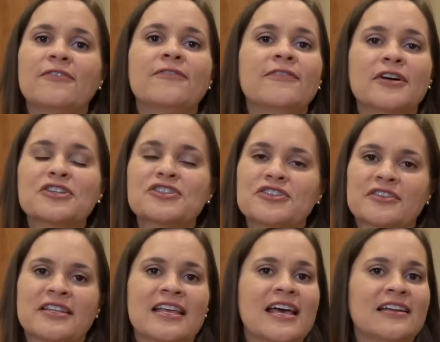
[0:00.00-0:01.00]

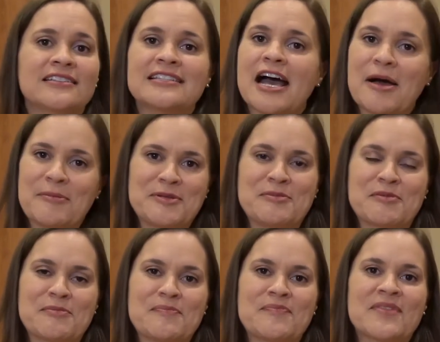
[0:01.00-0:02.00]
function at its
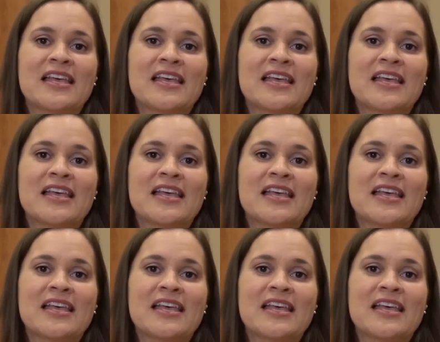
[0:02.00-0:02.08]
optimum.